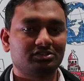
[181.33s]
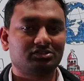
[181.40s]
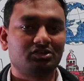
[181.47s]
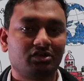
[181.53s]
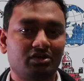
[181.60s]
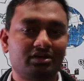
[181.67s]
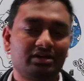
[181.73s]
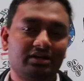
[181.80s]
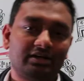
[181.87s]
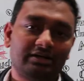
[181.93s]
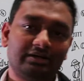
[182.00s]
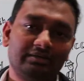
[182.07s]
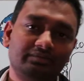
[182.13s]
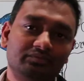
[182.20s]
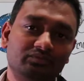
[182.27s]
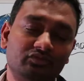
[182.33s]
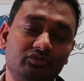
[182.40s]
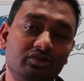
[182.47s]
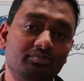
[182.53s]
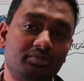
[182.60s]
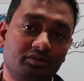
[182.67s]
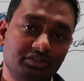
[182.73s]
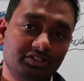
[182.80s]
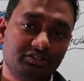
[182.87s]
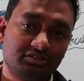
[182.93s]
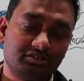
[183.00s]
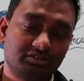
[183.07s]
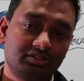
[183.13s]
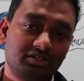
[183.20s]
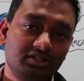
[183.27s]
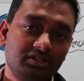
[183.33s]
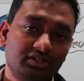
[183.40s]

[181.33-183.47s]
got full provisions,